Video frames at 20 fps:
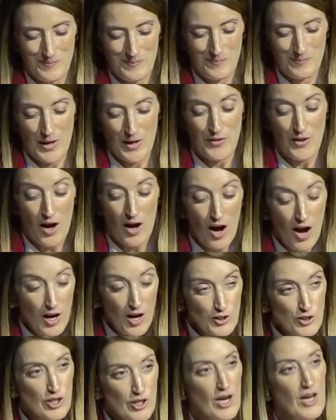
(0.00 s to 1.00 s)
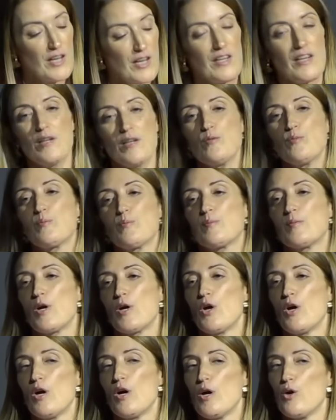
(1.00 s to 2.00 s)
But our journey
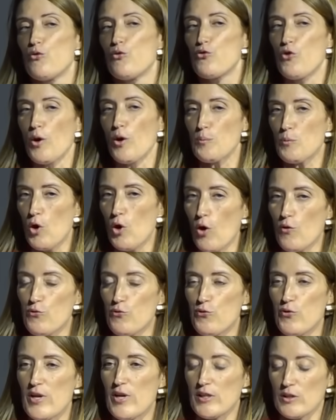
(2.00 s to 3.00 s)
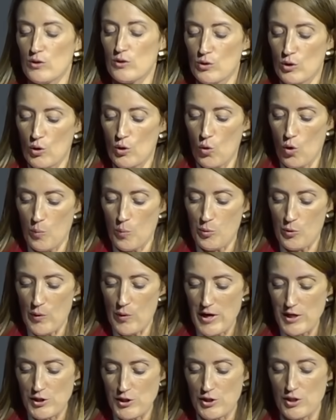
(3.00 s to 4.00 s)
from conflict to
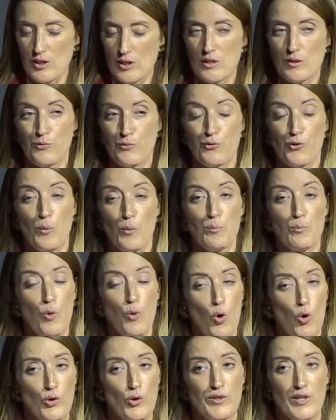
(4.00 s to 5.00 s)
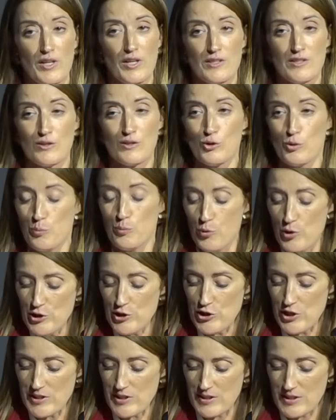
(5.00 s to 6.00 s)
cooperation, from borders to
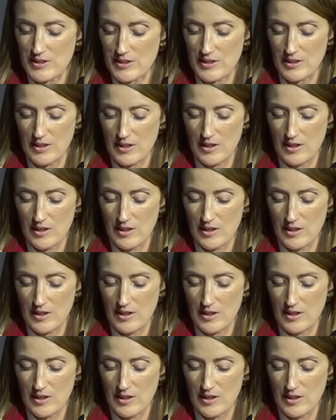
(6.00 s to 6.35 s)
bridges,